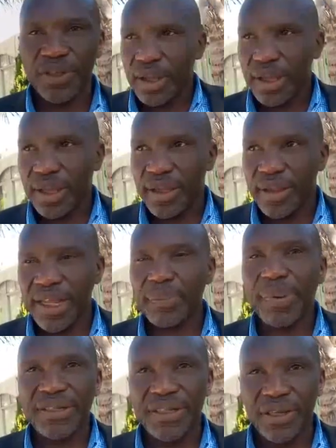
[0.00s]
That
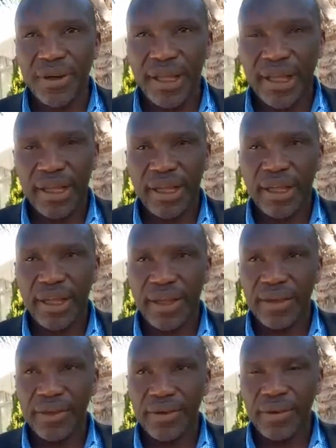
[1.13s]
particular
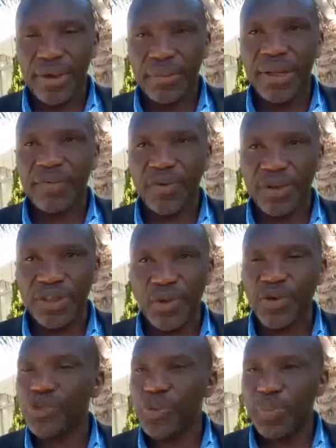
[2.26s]
inmate voting
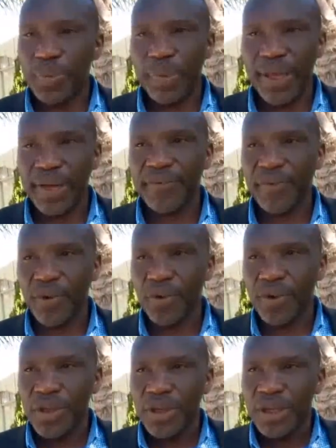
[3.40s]
was not prepared for.
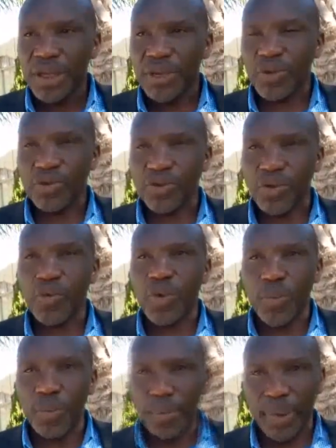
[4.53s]
It was not
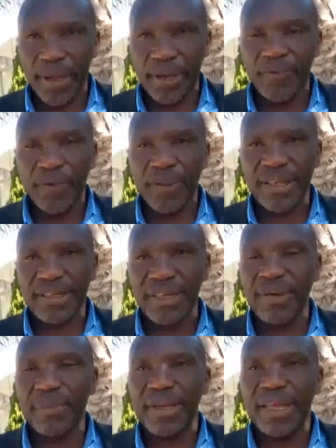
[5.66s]
well prepared for. There's
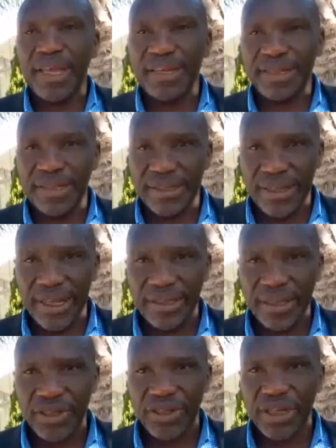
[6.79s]
never been any
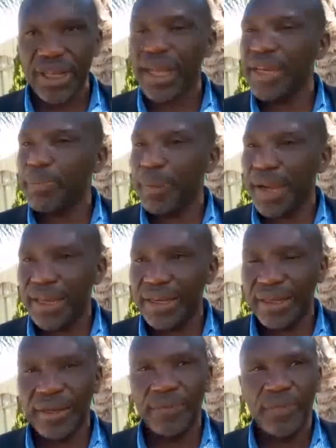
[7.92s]
sensitization, any
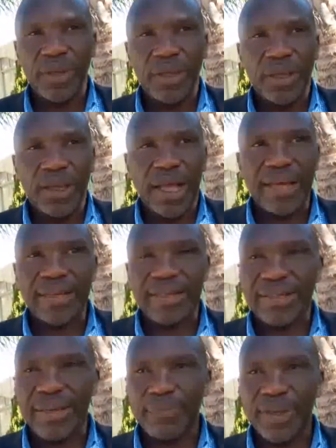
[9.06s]
planning, and
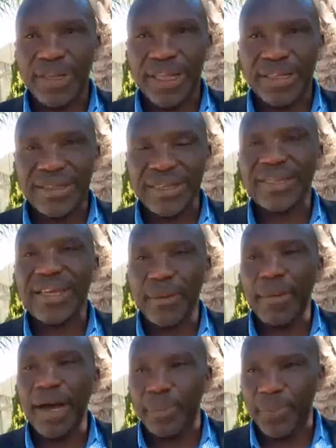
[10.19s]
it's something that just came up